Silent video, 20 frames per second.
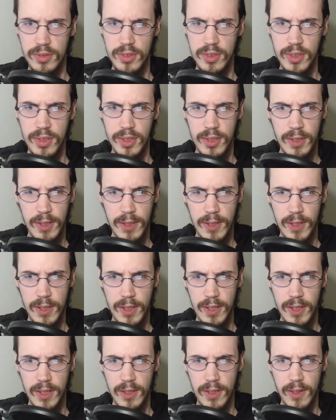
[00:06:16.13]

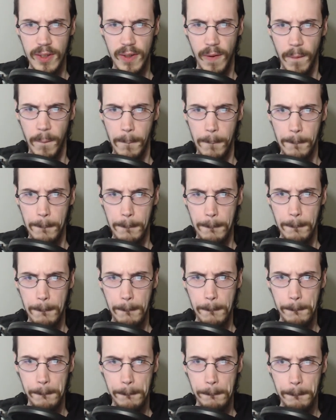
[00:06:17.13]

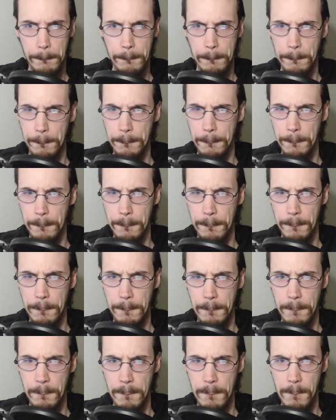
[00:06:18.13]

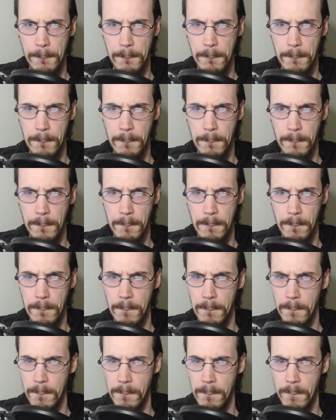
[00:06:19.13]

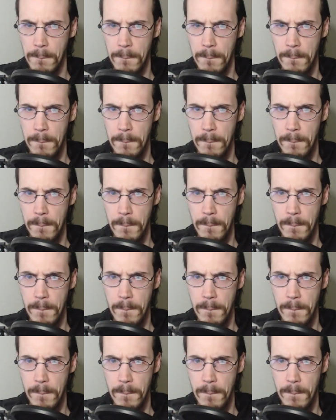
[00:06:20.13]
Nobody speaks.